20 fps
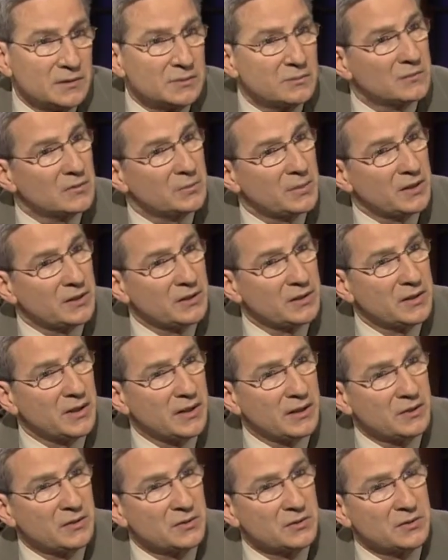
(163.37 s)
We'll make the
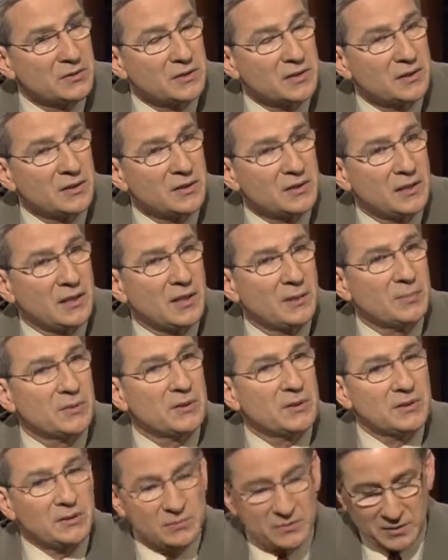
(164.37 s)
diagnosis
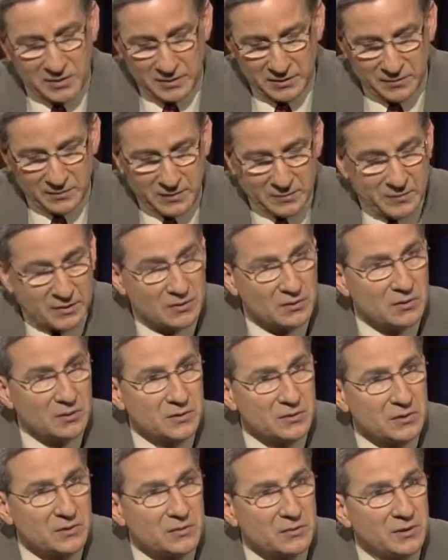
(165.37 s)
endoscopically, we'll give them the
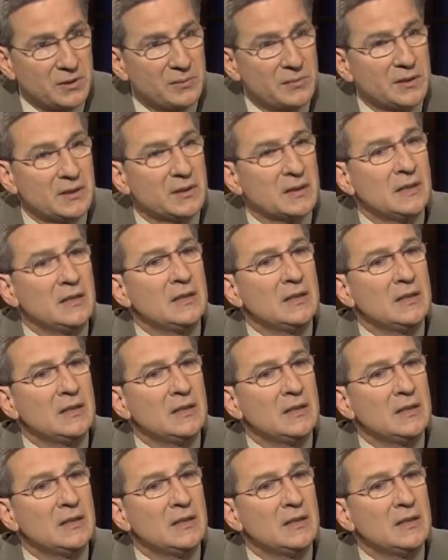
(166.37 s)
course of treatment